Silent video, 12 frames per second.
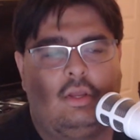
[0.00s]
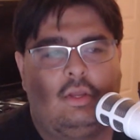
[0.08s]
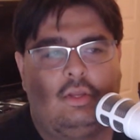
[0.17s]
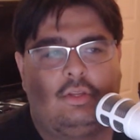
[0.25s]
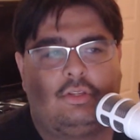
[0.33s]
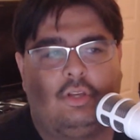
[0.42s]

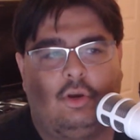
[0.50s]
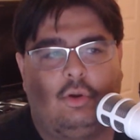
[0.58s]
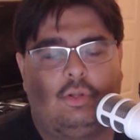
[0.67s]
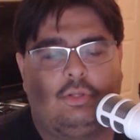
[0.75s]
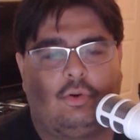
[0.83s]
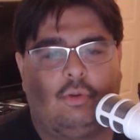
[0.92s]
So
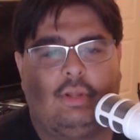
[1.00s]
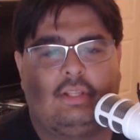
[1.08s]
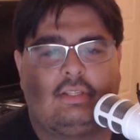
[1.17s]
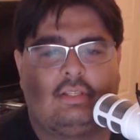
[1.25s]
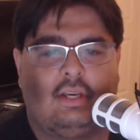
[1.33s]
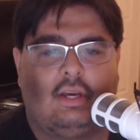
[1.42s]

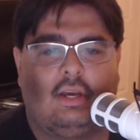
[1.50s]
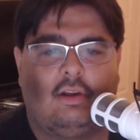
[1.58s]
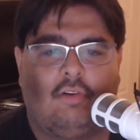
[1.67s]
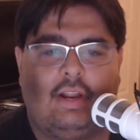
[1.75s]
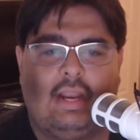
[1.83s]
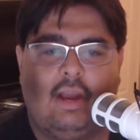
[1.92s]
tournaments.
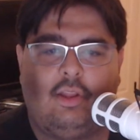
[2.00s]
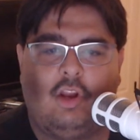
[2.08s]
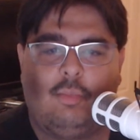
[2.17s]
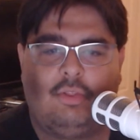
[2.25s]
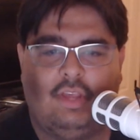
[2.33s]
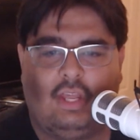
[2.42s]
Right now, I've
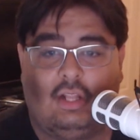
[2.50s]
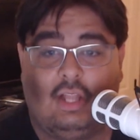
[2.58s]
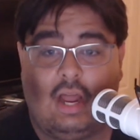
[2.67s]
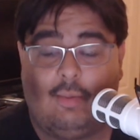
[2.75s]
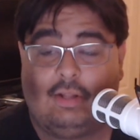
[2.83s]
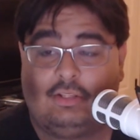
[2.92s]
been thinking a
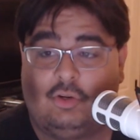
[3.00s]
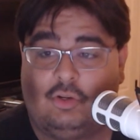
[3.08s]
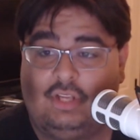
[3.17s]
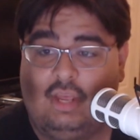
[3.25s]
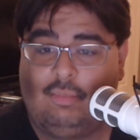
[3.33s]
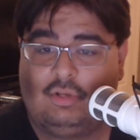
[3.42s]
lot about Store
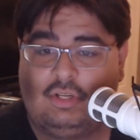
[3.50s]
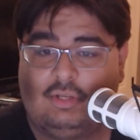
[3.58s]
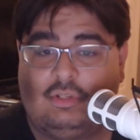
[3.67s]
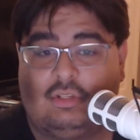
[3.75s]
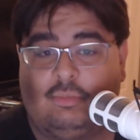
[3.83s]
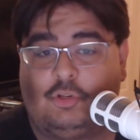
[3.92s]

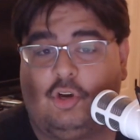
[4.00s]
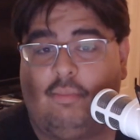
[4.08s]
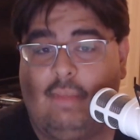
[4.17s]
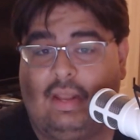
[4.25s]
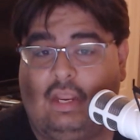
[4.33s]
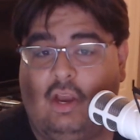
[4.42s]
Championships, as I'm sure
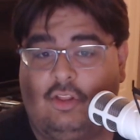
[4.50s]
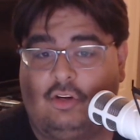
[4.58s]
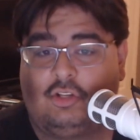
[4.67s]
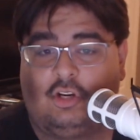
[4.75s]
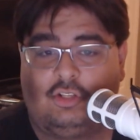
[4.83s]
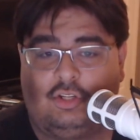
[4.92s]
many others
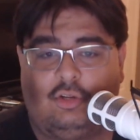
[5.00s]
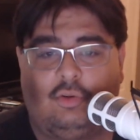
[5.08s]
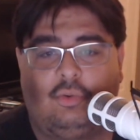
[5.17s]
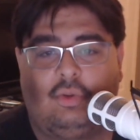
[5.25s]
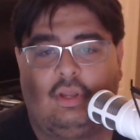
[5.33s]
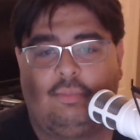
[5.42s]
are
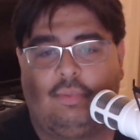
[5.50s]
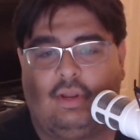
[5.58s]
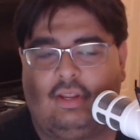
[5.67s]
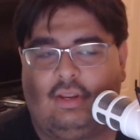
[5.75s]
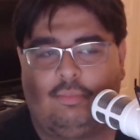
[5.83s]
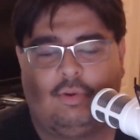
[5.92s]
too.
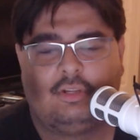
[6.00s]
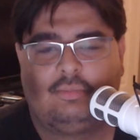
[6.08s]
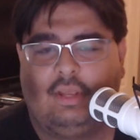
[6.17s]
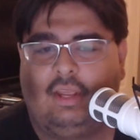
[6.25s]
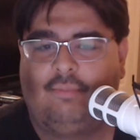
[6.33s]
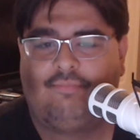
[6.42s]
It brings
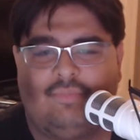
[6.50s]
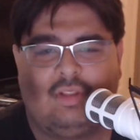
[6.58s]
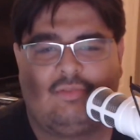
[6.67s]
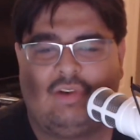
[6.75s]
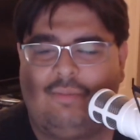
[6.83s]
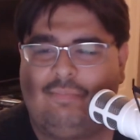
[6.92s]
me
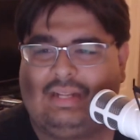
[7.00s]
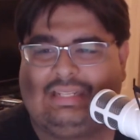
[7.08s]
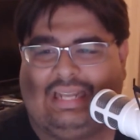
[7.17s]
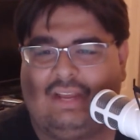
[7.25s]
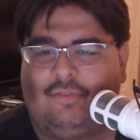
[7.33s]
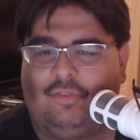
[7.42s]
right back to
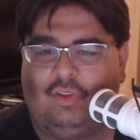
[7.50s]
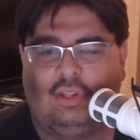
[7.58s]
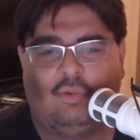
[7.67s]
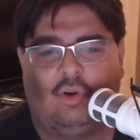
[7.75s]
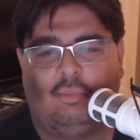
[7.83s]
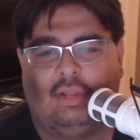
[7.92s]
that feeling
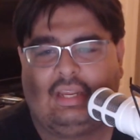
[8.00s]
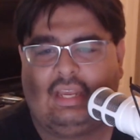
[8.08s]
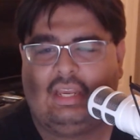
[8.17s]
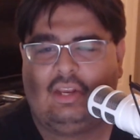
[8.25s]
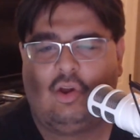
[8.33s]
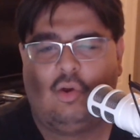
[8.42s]
where I'm like,
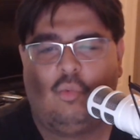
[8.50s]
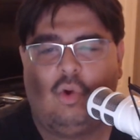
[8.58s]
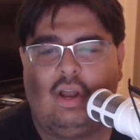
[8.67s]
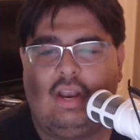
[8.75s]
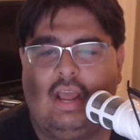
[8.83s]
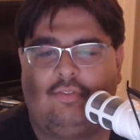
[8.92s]
I
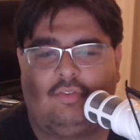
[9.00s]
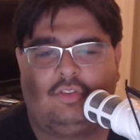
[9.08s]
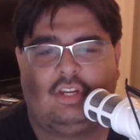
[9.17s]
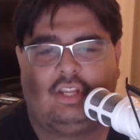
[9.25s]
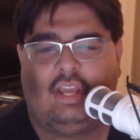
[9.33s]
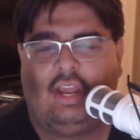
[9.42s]
want FFG
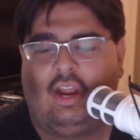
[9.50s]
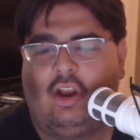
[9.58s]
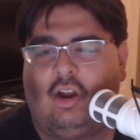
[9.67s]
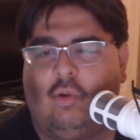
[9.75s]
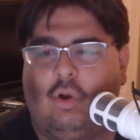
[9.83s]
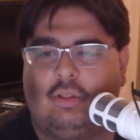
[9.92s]
to care
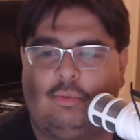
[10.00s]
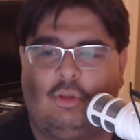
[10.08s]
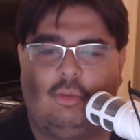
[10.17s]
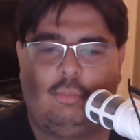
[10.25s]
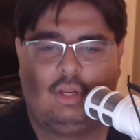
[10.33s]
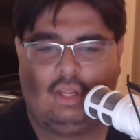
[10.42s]
and I want them to
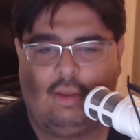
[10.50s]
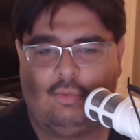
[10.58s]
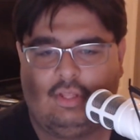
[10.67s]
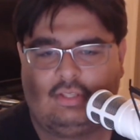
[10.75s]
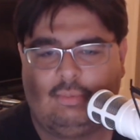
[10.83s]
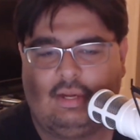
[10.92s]
communicate with
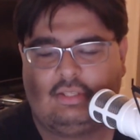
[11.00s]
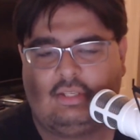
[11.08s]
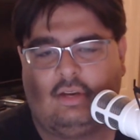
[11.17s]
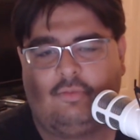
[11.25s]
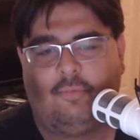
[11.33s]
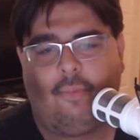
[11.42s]
us about
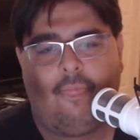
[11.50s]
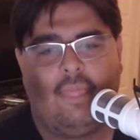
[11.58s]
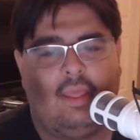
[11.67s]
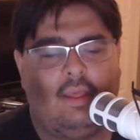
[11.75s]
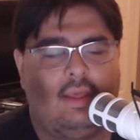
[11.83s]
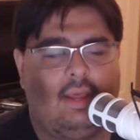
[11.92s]
stuff.
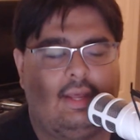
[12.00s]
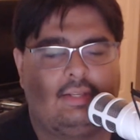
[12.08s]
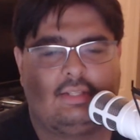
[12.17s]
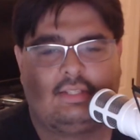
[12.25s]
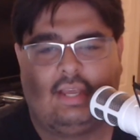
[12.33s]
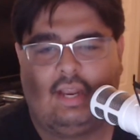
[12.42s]
It's
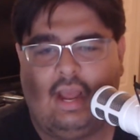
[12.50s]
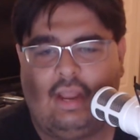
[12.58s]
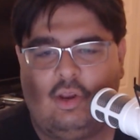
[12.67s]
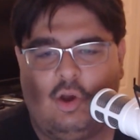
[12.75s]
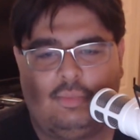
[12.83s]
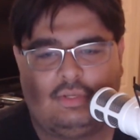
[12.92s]
just that I
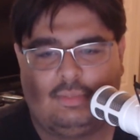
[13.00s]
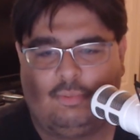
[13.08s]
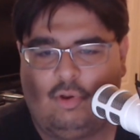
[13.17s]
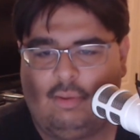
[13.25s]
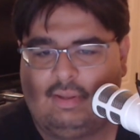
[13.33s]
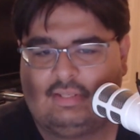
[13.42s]
know I'm
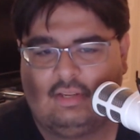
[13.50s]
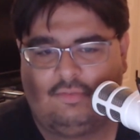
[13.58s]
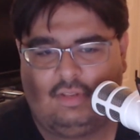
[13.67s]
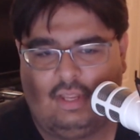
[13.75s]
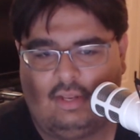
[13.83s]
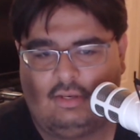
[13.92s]
disappointing myself
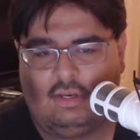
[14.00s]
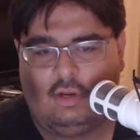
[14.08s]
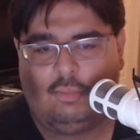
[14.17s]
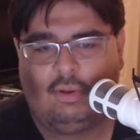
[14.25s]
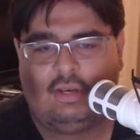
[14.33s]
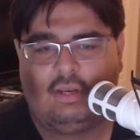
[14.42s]
in the end,
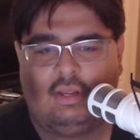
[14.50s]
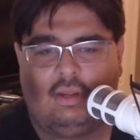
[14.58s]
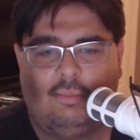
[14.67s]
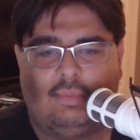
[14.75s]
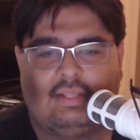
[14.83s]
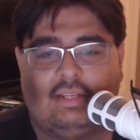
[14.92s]
but
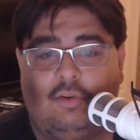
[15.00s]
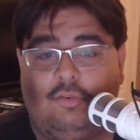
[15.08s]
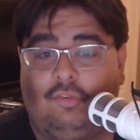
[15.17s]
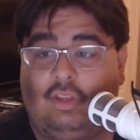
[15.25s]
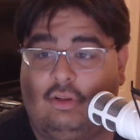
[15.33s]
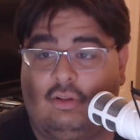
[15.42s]
that's how I
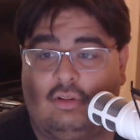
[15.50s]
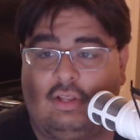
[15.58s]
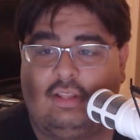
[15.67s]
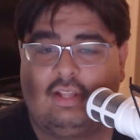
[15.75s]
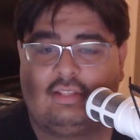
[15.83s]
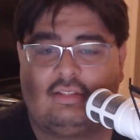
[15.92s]
feel,
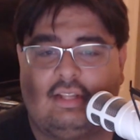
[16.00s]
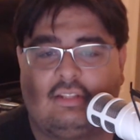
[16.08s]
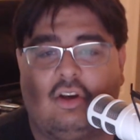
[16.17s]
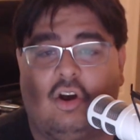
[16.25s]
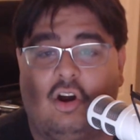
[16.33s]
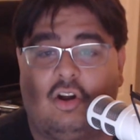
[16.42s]
and that's a
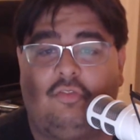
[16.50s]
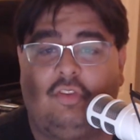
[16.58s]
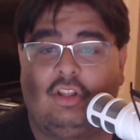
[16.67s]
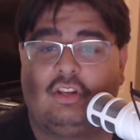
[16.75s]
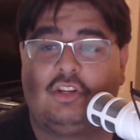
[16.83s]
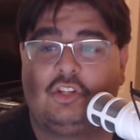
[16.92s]
hard
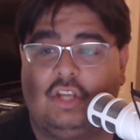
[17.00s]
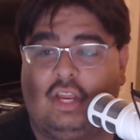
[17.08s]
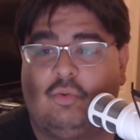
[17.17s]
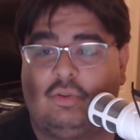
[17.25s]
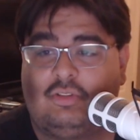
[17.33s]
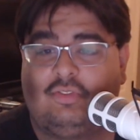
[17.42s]
feeling to shake
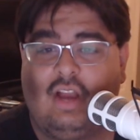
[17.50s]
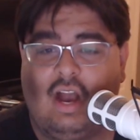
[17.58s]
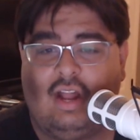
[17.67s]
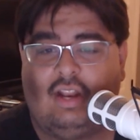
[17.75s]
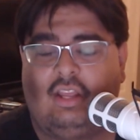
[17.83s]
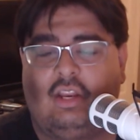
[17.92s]
once you've
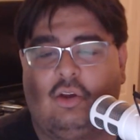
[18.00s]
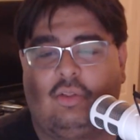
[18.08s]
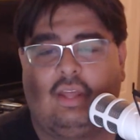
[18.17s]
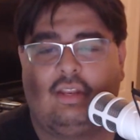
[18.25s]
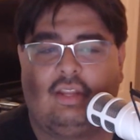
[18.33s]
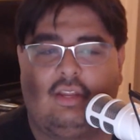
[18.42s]
got
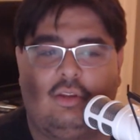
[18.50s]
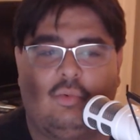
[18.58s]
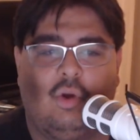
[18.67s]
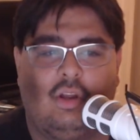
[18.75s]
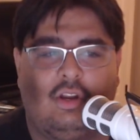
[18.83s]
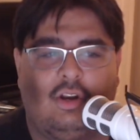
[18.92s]
it. That you
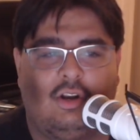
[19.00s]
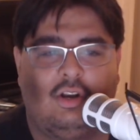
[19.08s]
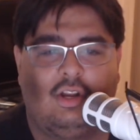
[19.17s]
want your